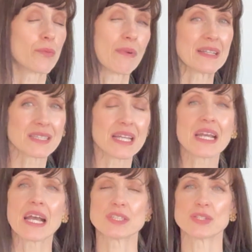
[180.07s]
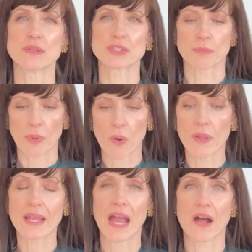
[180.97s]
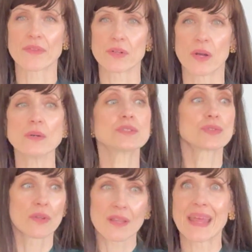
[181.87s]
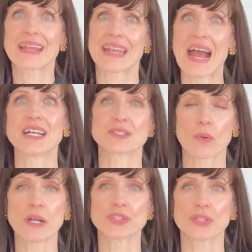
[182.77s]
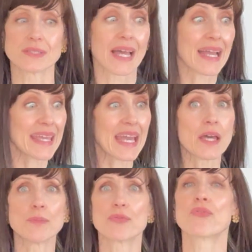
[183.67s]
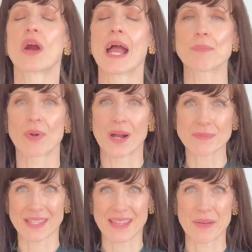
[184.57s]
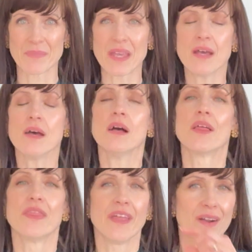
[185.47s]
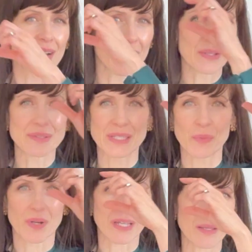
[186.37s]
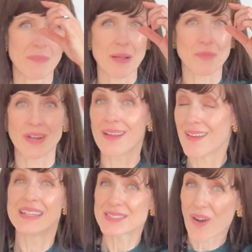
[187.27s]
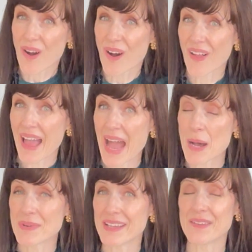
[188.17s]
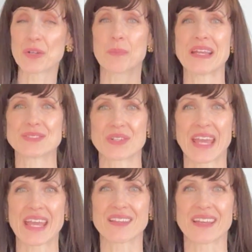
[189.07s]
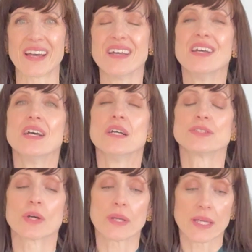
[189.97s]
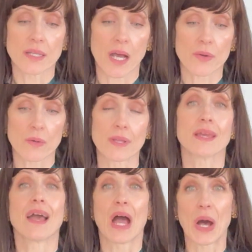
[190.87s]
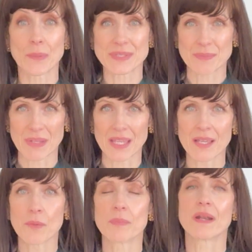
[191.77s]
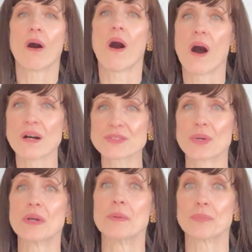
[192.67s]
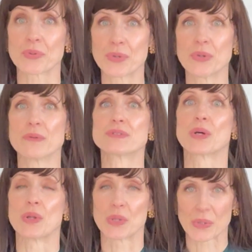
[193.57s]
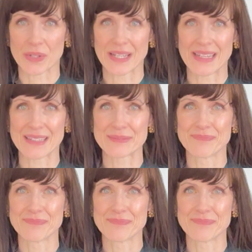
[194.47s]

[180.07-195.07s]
rustling as students are pulling out their notes so that they can ask questions, again, before I prompt them. They're not using working memory, is all habit in their basal ganglia. So it not only helps me, but it also improves learning.